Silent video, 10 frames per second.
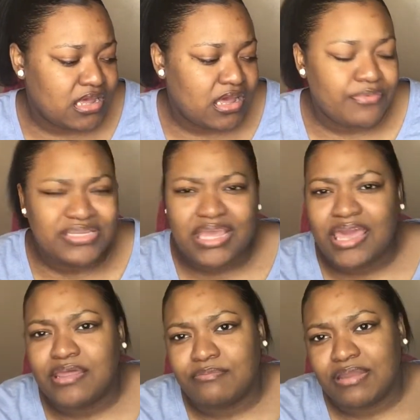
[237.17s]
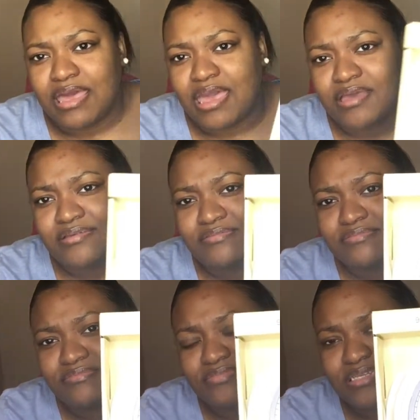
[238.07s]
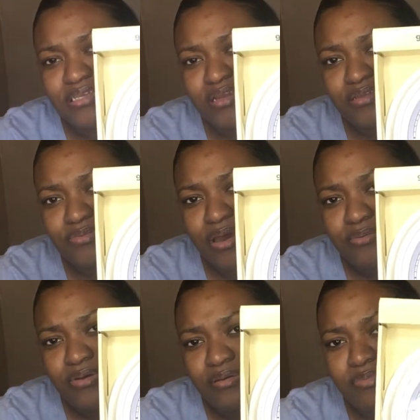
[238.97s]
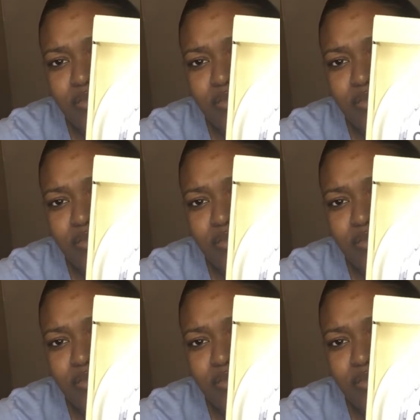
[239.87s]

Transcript: I wish I had a black instead of this white one,